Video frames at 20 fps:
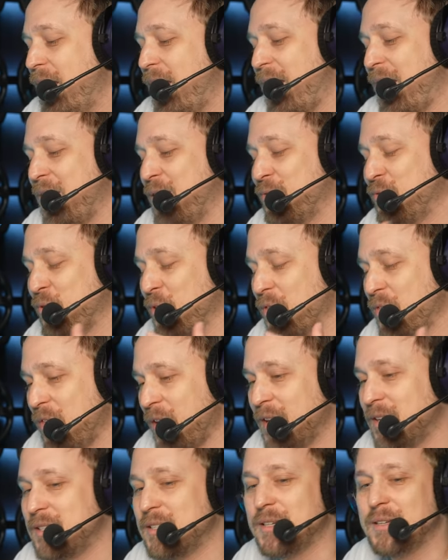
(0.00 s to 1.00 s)
And for
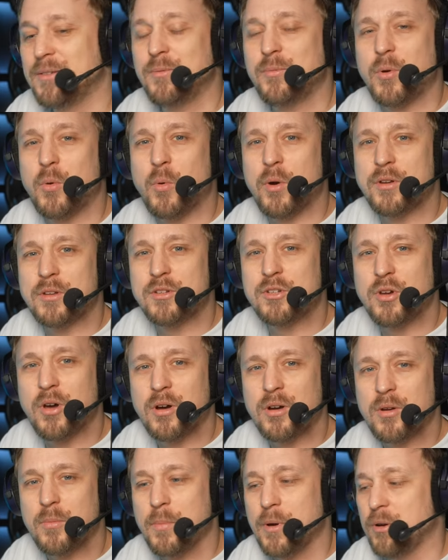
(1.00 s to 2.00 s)
that, we want to
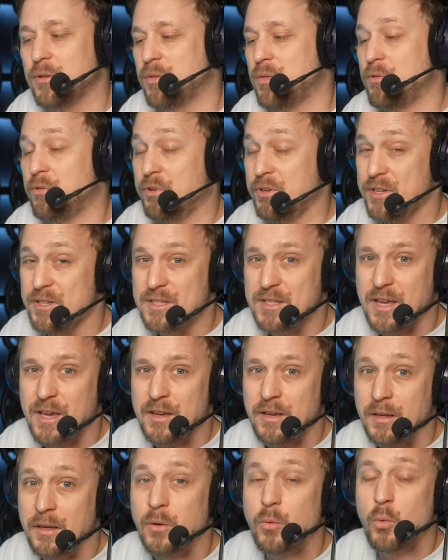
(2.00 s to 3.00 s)
talk about 3D
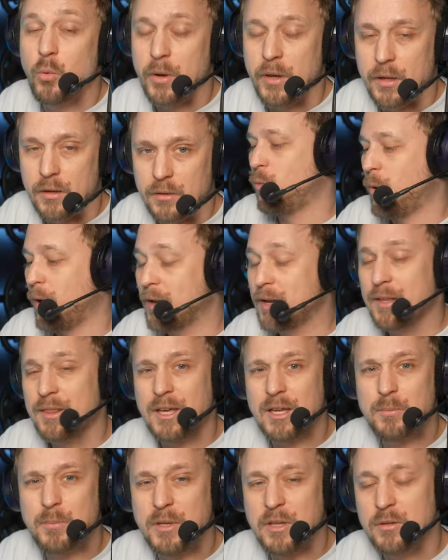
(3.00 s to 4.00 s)
scanning a wheel. Why can
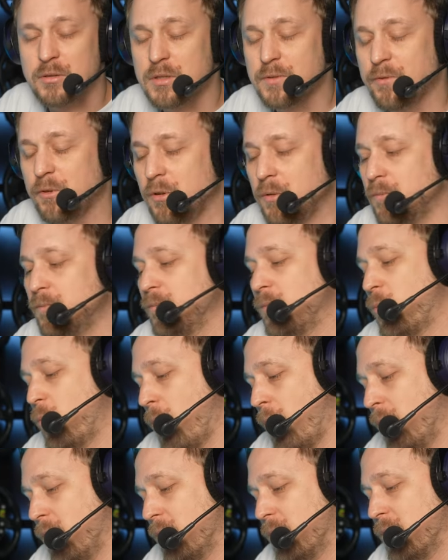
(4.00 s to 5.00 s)
that be useful?
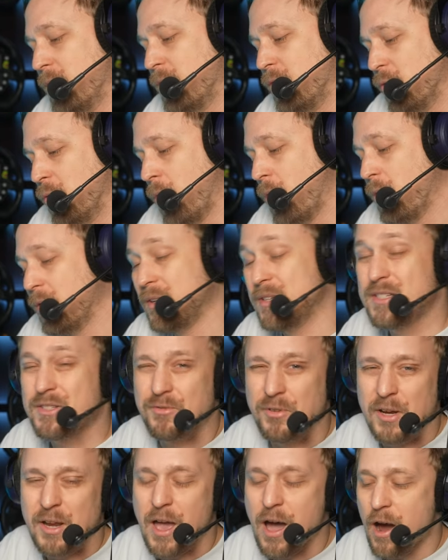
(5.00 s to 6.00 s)
Well, you know, it is
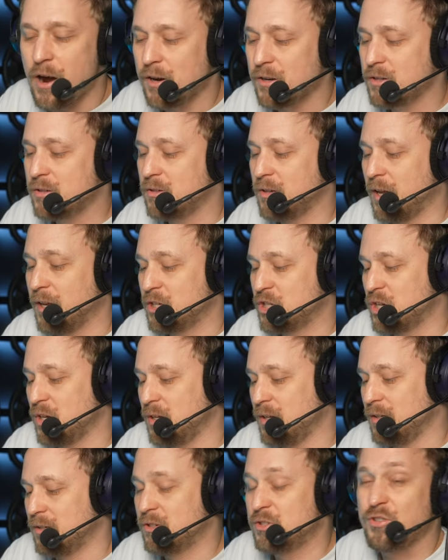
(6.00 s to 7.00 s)
really hard to
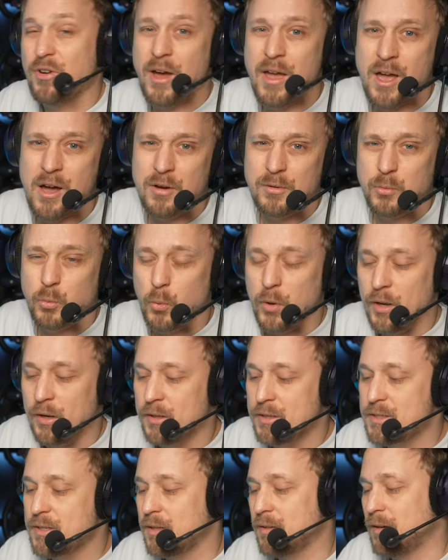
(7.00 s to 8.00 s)
actually try out
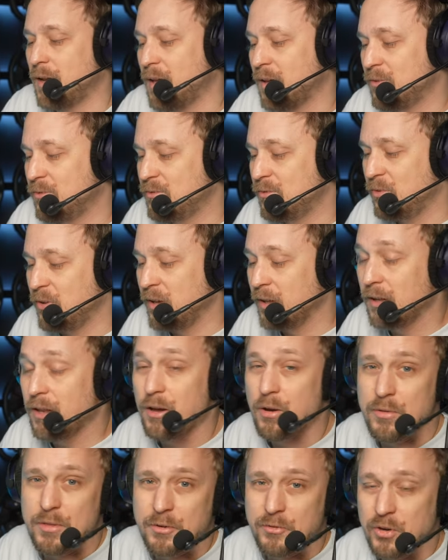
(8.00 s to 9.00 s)
wheels and like feel
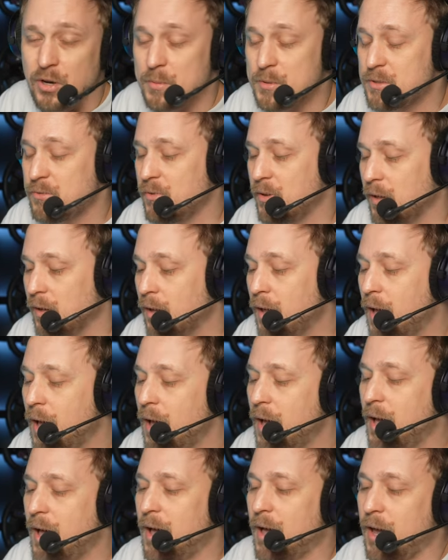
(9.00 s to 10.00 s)
how the grips feel.
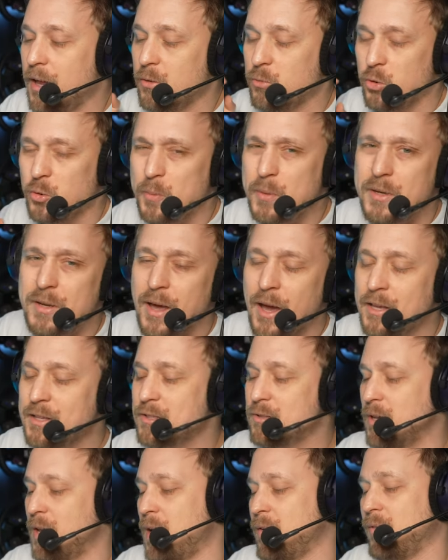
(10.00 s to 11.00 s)
And it would be nice
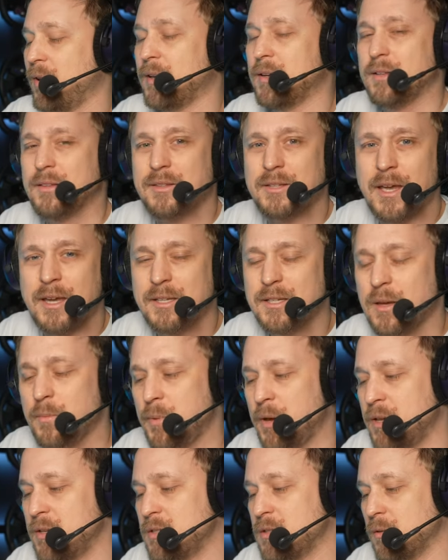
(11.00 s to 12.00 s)
to have like a
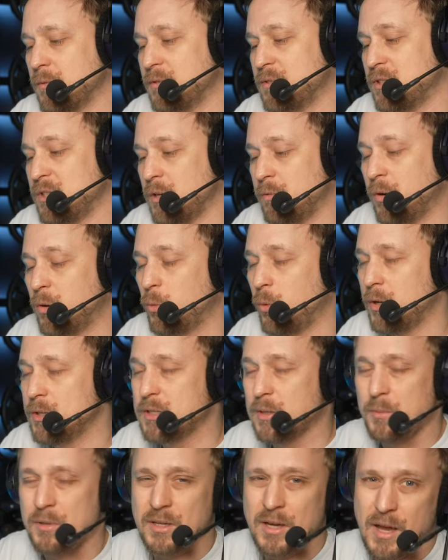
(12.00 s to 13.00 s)
database of steering wheels.
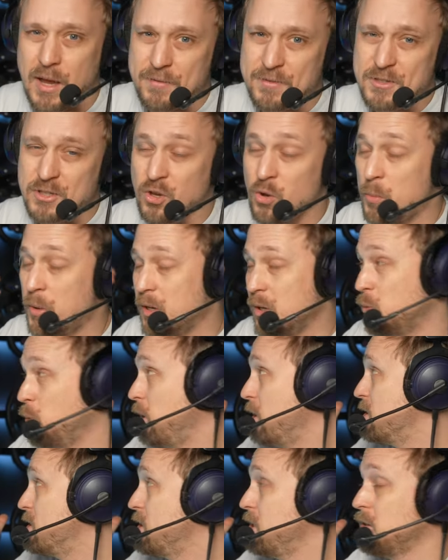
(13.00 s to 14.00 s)
I mean, I have so many
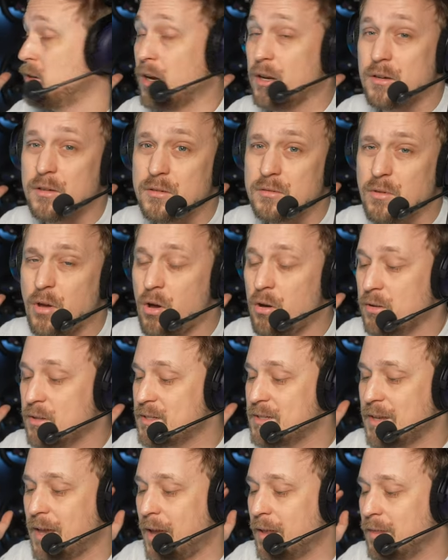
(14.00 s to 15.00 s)
wheels here. I could all
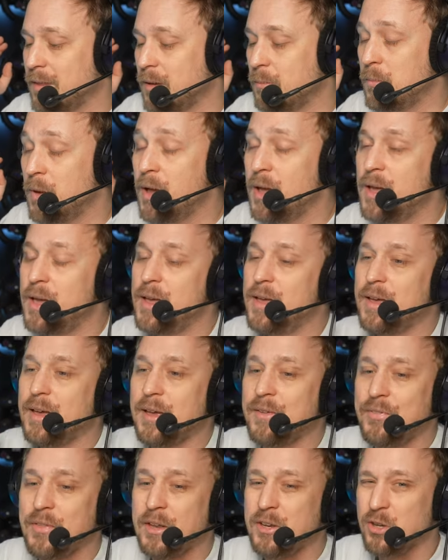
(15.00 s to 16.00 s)
scan them
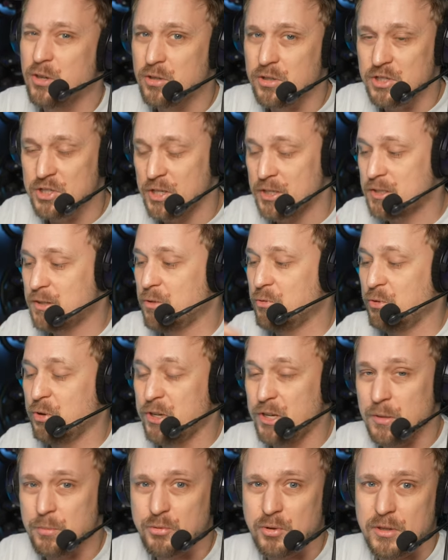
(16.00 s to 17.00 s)
and then you could just
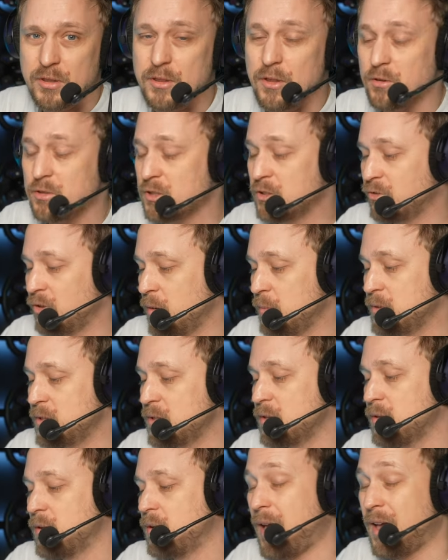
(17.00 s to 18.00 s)
3D print those
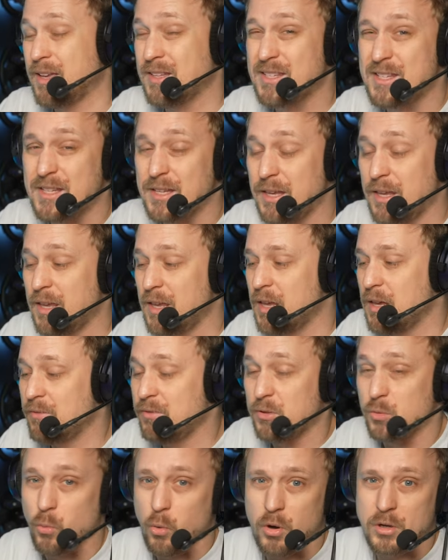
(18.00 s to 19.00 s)
grips and see if
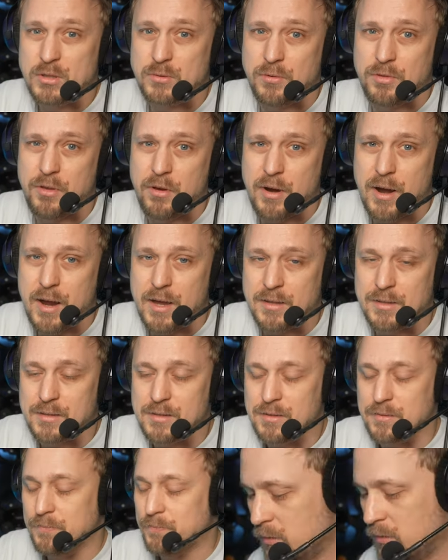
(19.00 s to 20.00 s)
it works works with your
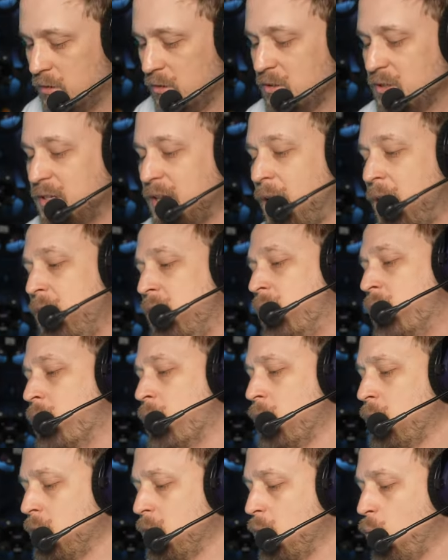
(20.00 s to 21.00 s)
hands. So scanning
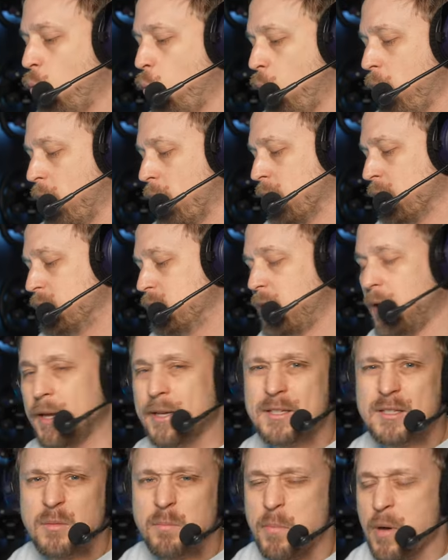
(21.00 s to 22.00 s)
a, a wheel
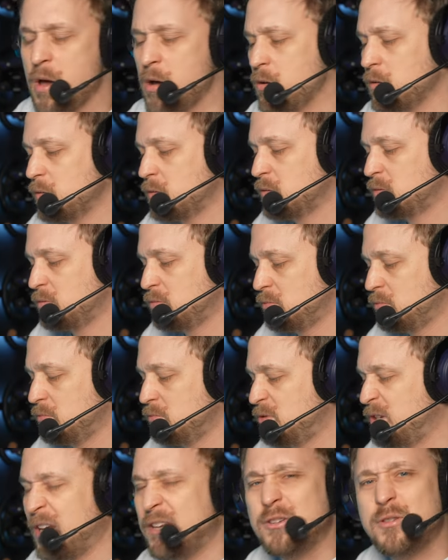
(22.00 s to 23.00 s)
takes about
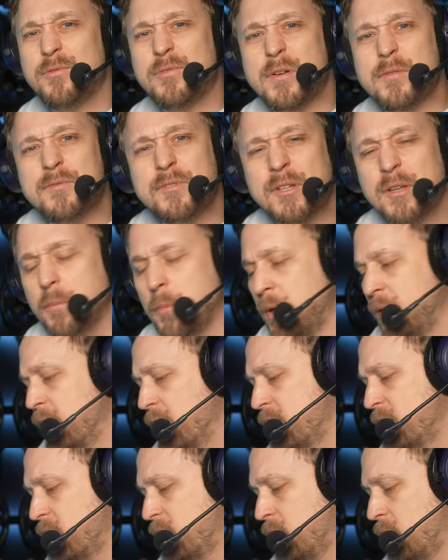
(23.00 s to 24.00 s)
10 to 15
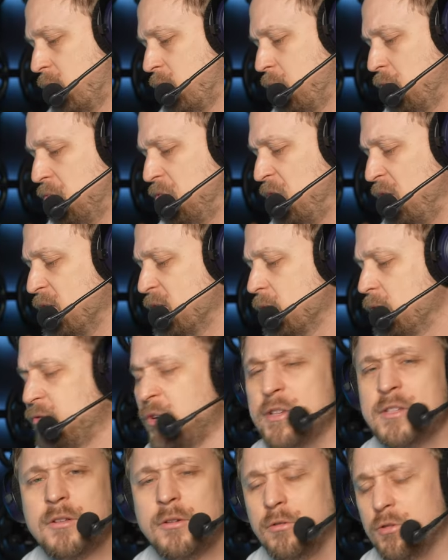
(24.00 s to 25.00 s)
minutes in decent
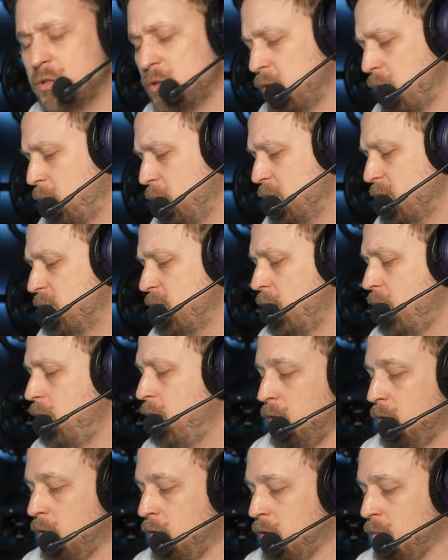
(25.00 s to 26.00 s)
resolution, I would say.
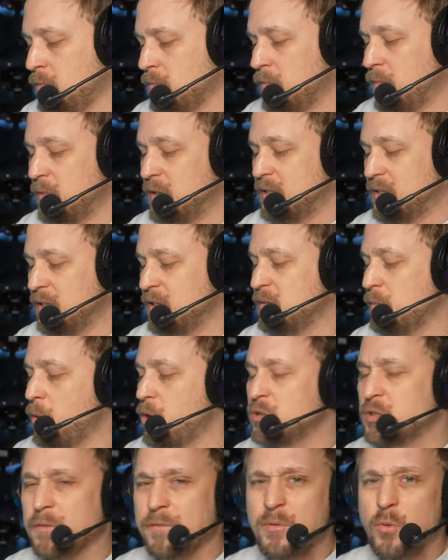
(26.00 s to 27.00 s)
Um, since
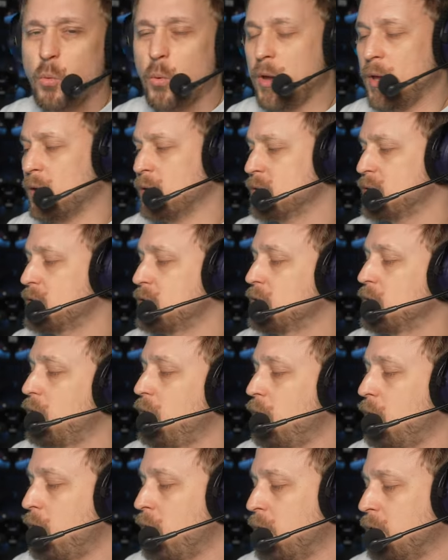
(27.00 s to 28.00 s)
most of the wheels
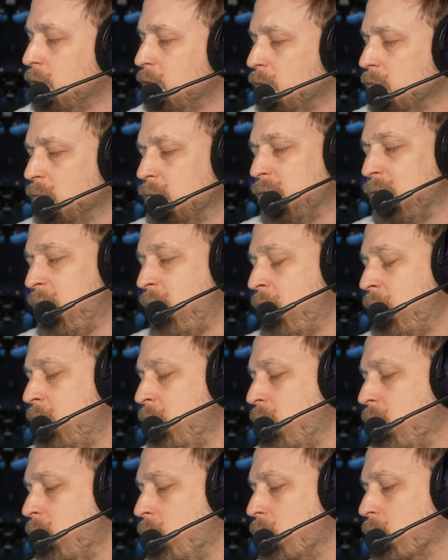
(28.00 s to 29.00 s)
are
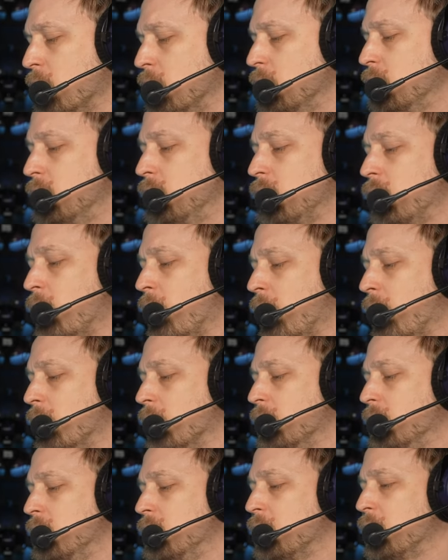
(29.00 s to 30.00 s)
very,
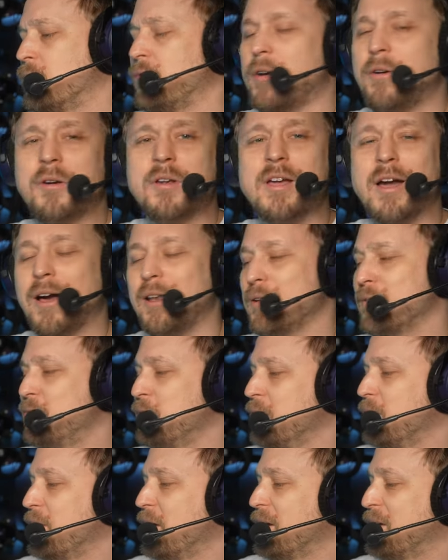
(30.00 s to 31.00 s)
well, not very
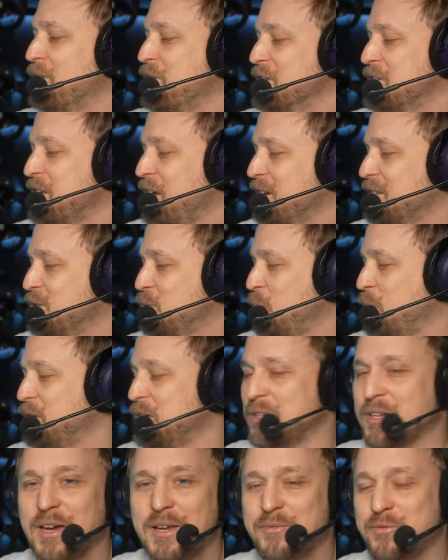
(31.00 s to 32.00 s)
colorful, like this
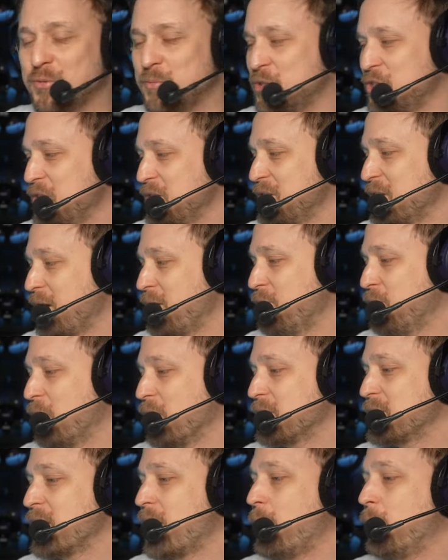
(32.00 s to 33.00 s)
X29 from GSI, for
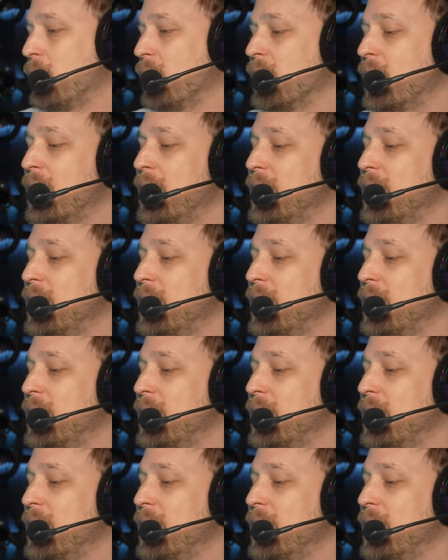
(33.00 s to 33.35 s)
example,